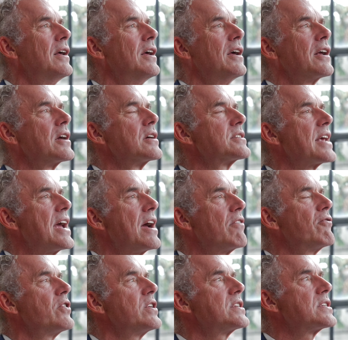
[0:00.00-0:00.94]
Because
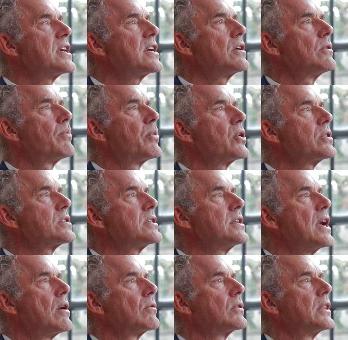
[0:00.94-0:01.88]
every single person
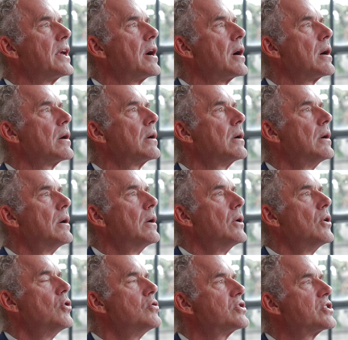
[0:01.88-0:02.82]
out there
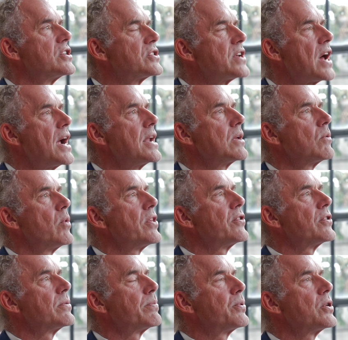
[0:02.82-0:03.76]
who's deciding
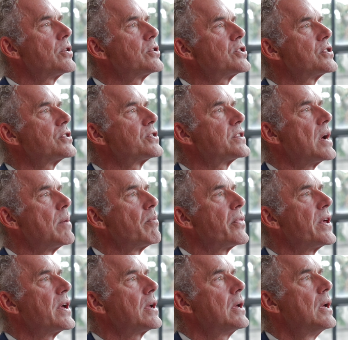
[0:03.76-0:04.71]
whether to purchase
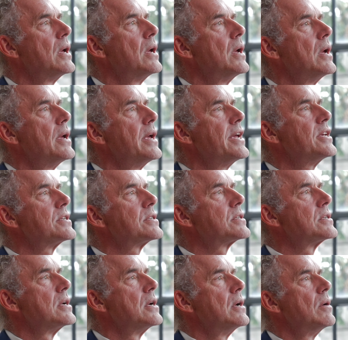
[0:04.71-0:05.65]
something
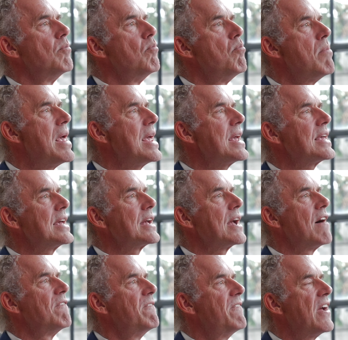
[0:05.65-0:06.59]
is making
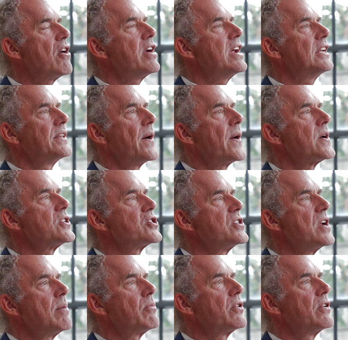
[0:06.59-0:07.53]
a very large
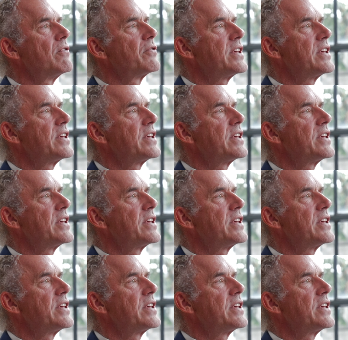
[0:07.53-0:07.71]
number of